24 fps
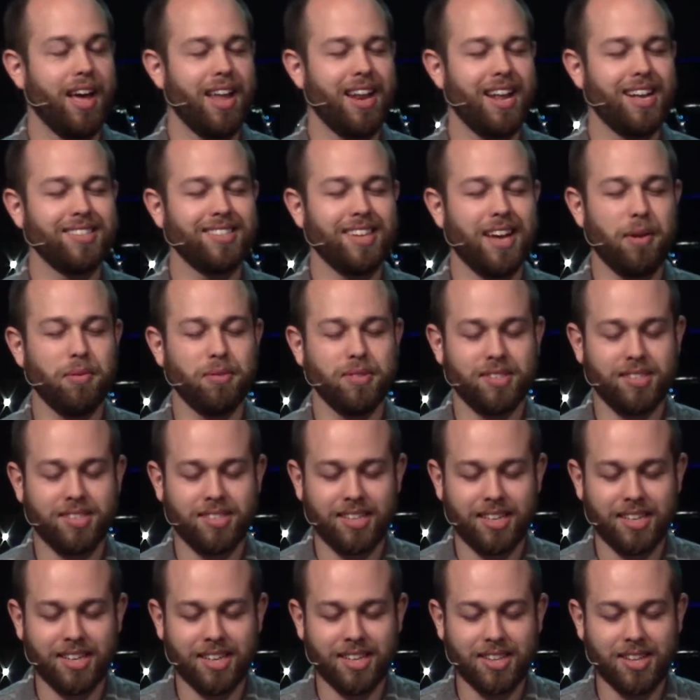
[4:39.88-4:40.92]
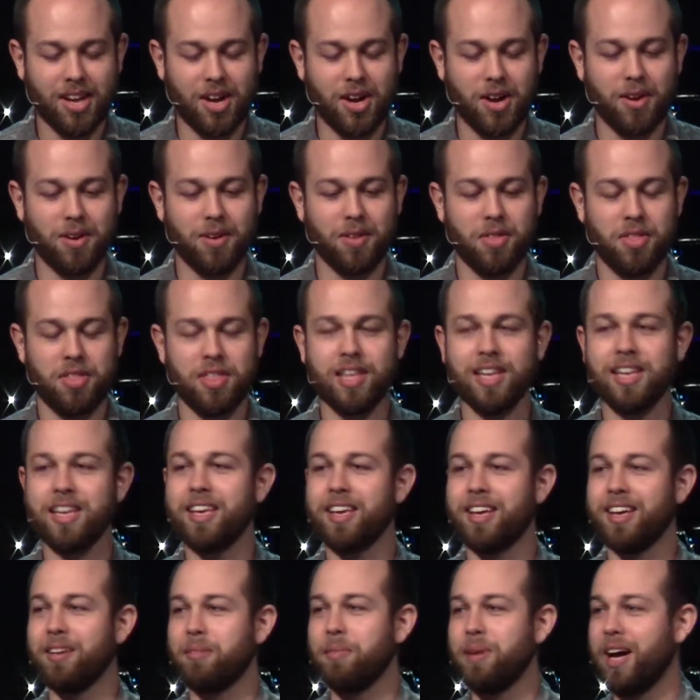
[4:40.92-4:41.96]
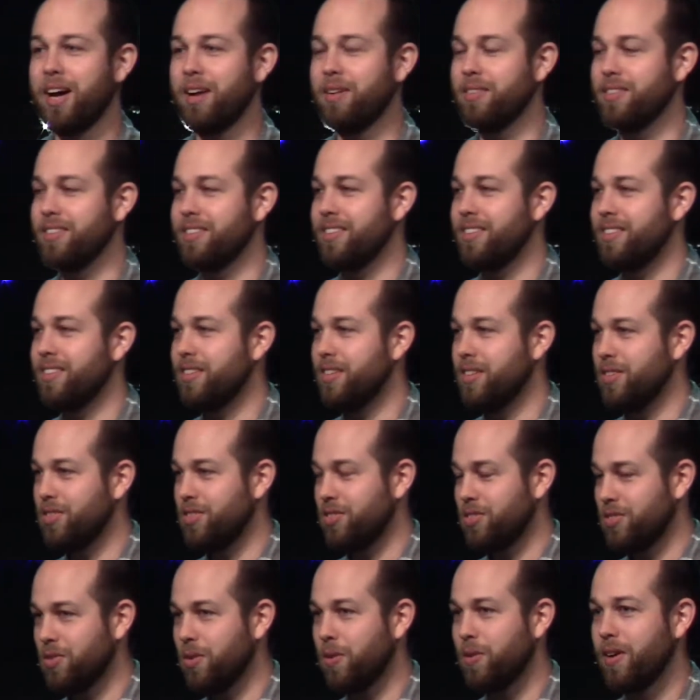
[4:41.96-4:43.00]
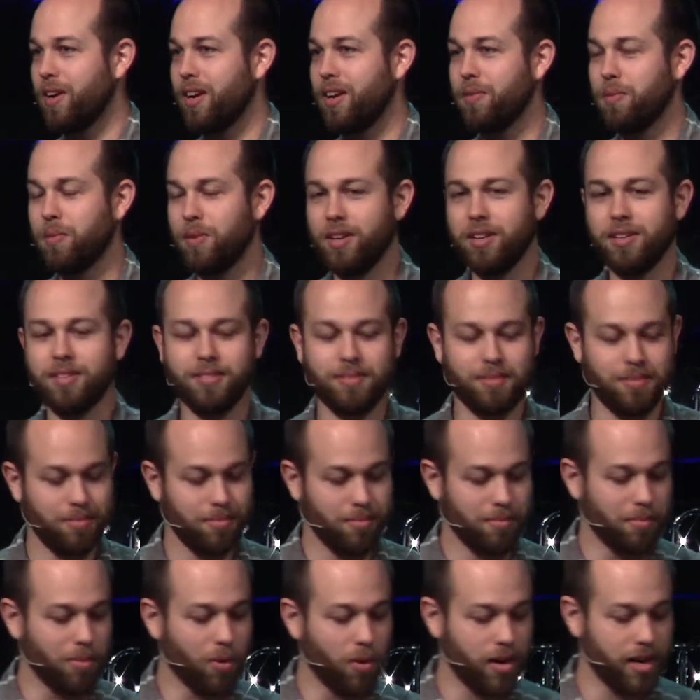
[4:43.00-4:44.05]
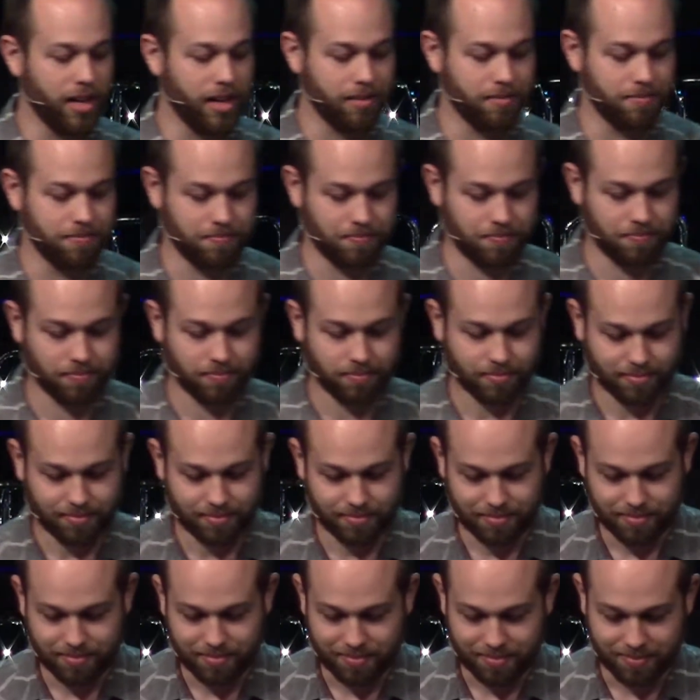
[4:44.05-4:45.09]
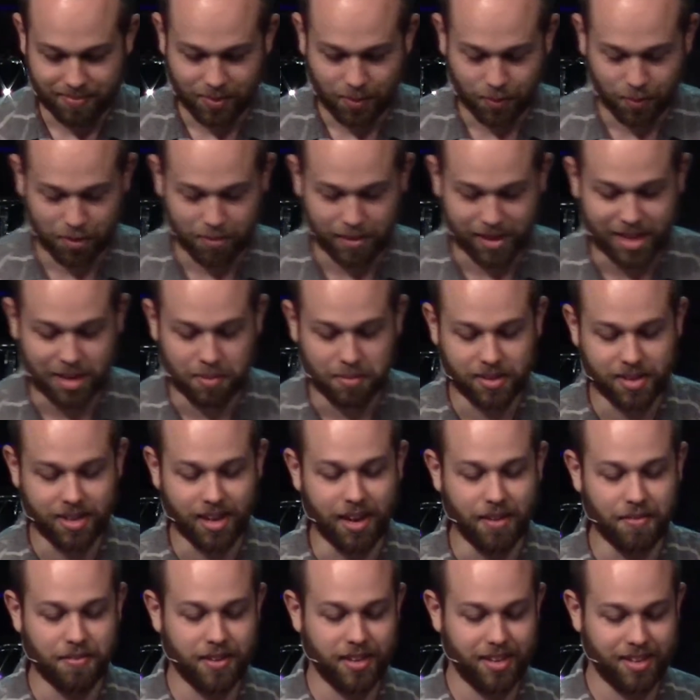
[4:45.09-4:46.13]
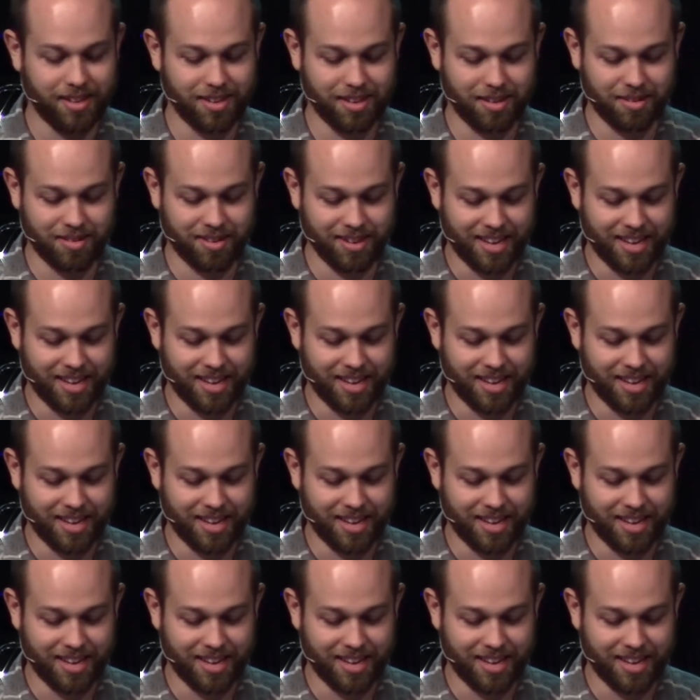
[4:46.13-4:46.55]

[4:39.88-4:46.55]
And as I was sitting there thinking about this story one morning with my cup of coffee,